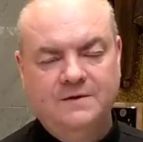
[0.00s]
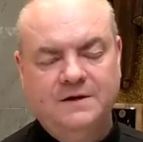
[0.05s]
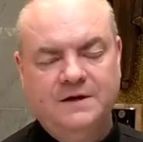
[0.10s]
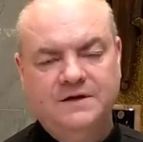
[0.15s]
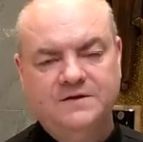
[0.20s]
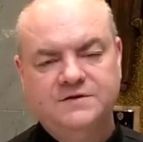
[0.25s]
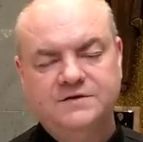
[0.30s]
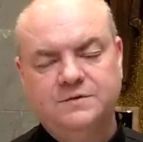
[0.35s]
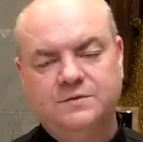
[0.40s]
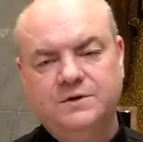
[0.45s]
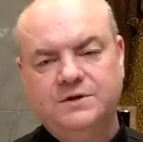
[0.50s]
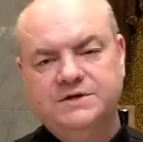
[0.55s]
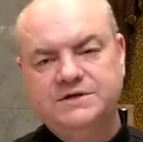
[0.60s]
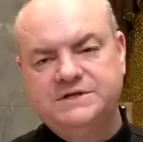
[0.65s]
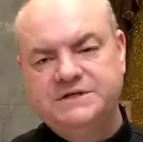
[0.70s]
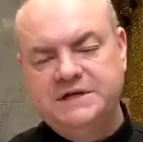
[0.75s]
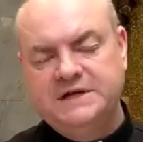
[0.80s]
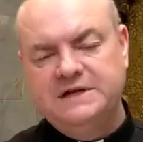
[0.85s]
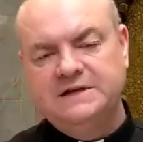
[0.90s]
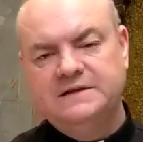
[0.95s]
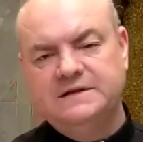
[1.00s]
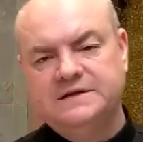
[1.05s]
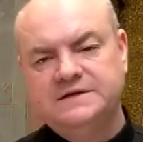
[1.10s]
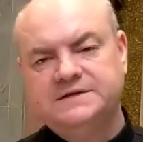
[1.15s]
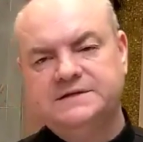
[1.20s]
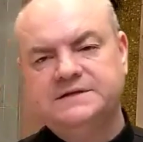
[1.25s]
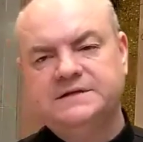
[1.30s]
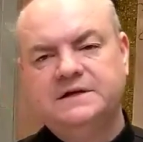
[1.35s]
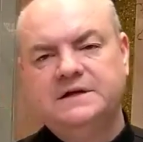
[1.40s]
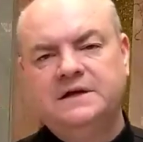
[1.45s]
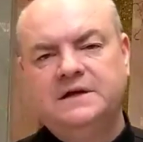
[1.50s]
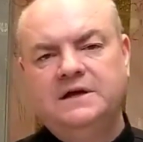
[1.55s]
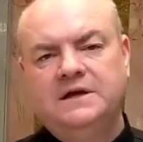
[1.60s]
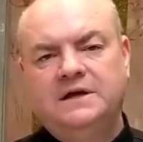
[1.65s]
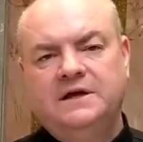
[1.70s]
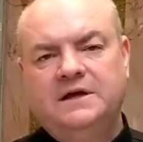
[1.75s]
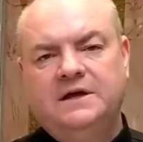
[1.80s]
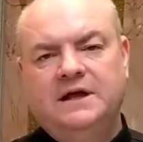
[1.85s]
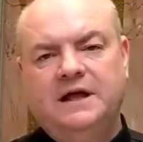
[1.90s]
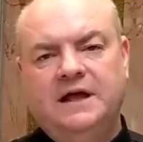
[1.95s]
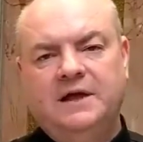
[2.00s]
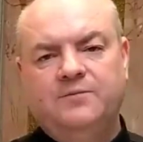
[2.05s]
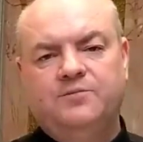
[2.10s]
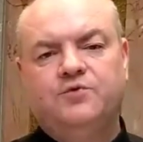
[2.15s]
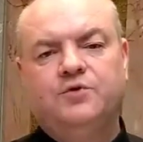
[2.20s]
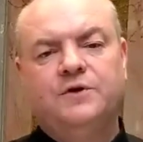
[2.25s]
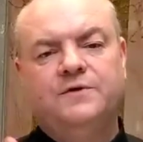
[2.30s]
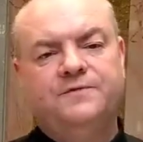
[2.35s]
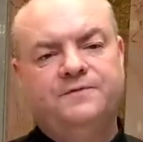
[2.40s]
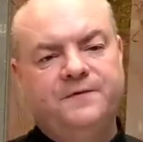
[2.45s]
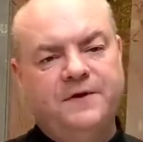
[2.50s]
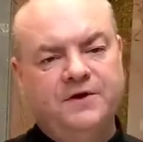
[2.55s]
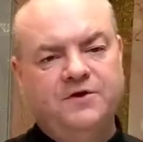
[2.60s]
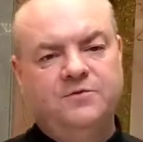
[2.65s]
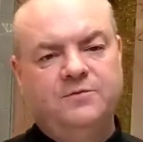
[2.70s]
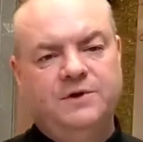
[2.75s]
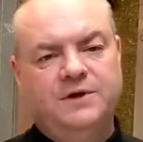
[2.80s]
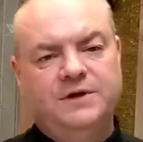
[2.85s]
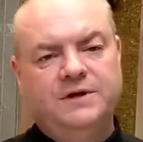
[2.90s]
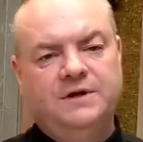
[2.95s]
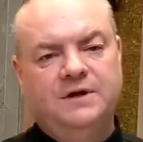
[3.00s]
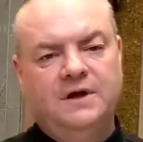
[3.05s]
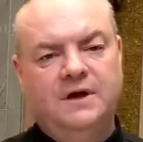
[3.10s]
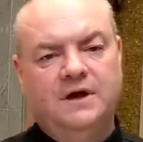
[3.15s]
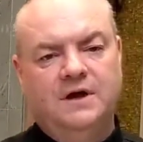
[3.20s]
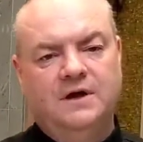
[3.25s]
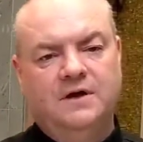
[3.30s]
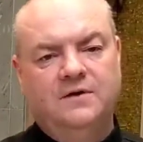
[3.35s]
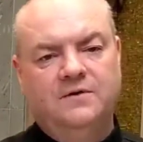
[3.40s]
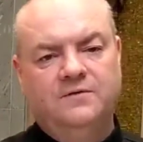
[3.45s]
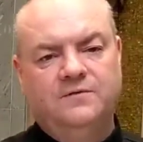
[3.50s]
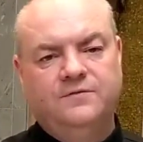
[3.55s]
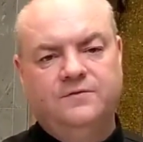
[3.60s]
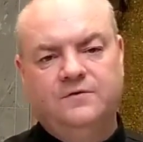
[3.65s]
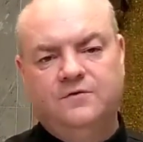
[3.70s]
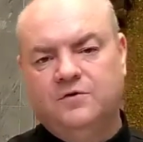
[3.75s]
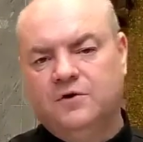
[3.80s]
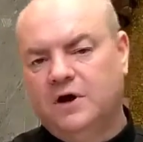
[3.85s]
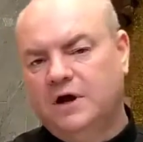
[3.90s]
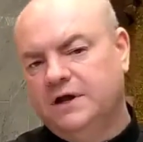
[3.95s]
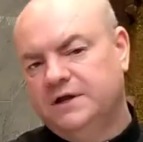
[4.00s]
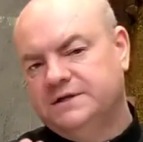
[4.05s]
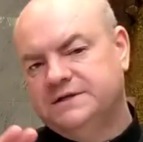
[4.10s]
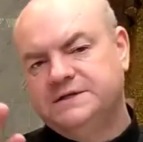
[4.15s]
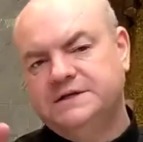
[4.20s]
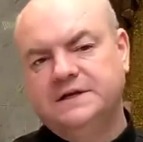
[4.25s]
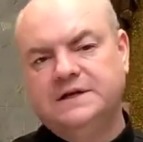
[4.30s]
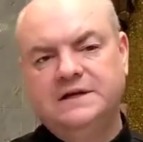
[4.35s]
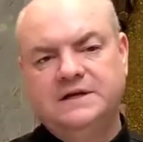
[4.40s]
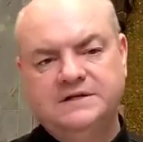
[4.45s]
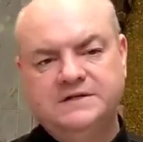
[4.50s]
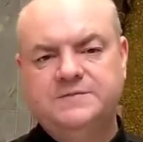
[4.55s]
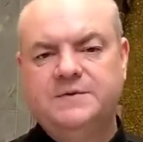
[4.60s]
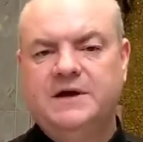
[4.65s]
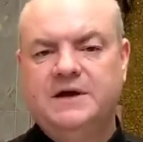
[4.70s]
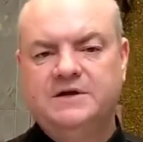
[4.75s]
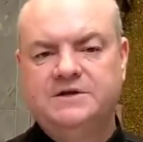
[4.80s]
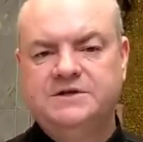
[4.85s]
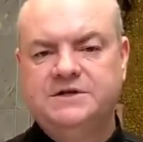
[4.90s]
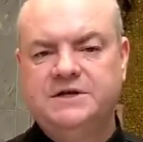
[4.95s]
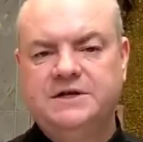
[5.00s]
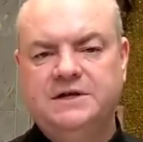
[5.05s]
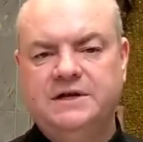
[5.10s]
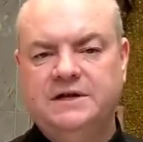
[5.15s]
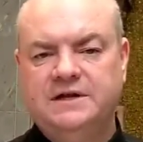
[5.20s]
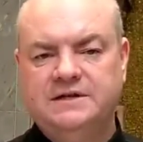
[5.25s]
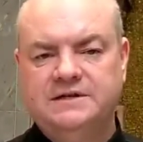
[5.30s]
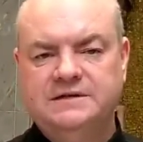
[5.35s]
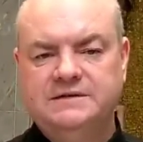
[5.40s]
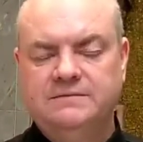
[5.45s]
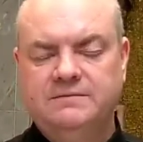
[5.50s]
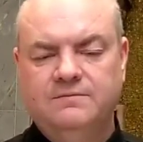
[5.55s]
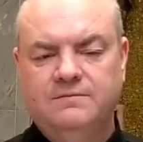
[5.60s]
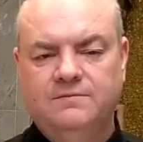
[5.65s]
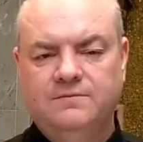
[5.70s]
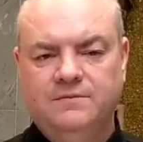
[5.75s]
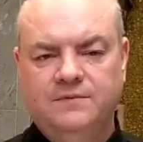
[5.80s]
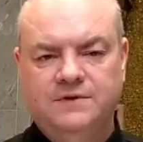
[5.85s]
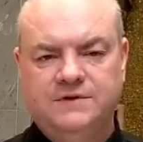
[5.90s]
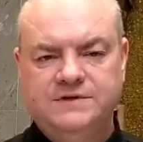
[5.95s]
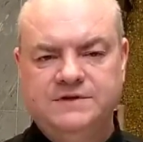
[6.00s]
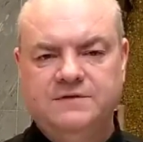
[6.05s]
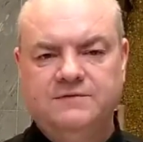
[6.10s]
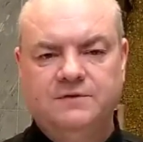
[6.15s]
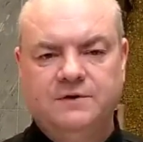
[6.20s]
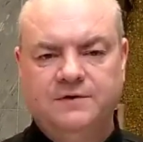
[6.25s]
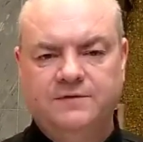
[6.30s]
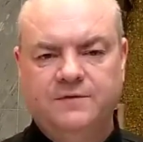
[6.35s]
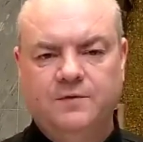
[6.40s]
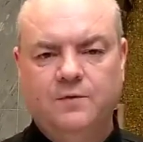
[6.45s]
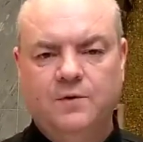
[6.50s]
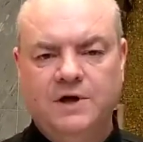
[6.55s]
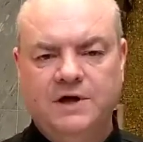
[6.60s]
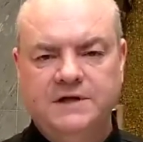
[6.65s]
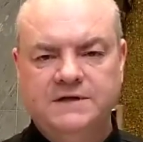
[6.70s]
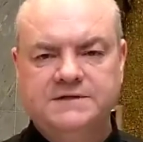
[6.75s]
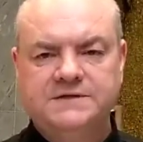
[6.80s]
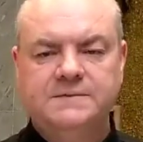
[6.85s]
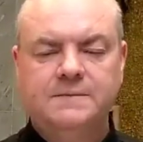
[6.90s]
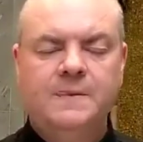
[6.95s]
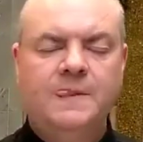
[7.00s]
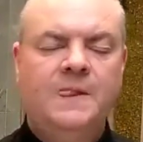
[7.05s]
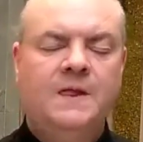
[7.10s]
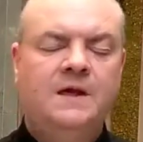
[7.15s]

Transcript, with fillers: Okay, so we see in this a prefigurement of Christ and his passion in several different ways.